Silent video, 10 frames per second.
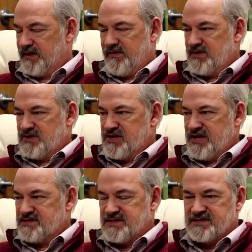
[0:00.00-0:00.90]
Even
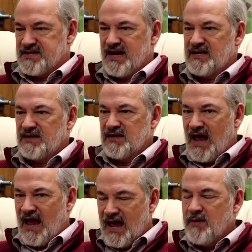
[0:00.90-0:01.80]
Jesus said,
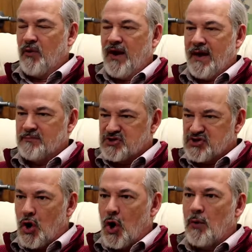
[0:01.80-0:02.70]
Abraham
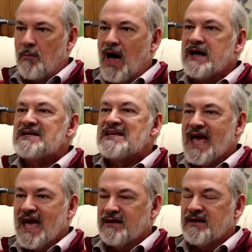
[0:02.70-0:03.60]
saw my
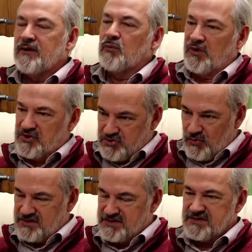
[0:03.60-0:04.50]
day and
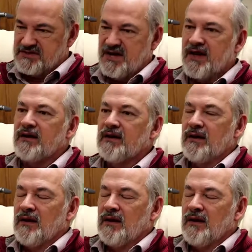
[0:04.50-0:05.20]
rejoiced to see it.